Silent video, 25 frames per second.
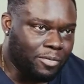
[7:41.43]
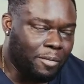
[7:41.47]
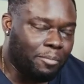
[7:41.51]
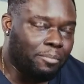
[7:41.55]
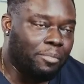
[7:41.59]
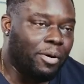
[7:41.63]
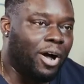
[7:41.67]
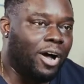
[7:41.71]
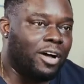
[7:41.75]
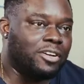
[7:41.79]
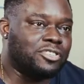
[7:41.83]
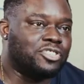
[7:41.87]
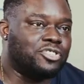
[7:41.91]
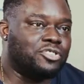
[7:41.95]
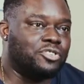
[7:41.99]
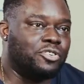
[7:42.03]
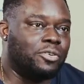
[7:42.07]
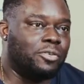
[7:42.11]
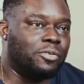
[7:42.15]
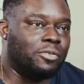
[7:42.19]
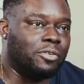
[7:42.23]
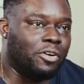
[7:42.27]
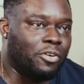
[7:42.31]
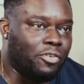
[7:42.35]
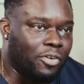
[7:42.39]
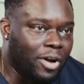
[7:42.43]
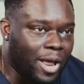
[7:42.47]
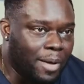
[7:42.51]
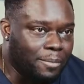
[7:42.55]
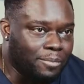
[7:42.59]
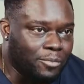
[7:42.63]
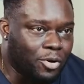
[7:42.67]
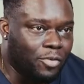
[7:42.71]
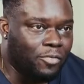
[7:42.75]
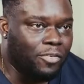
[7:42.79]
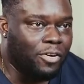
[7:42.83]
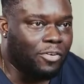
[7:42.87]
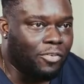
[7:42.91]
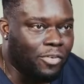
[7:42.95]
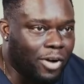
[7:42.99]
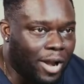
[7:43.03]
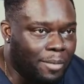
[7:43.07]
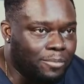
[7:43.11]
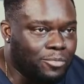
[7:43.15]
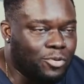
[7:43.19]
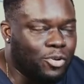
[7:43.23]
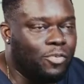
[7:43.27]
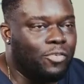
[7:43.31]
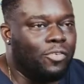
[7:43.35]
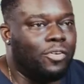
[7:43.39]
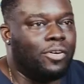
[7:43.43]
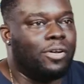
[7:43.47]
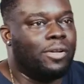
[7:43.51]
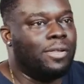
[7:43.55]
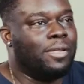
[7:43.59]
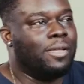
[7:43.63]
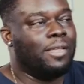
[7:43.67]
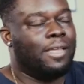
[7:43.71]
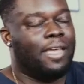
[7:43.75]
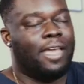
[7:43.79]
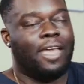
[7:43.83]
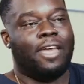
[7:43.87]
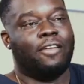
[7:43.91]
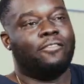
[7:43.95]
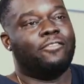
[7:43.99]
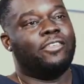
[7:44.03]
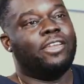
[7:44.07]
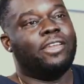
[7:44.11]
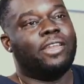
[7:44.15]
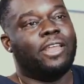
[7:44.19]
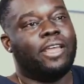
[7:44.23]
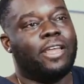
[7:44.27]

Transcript: the posture cramped over every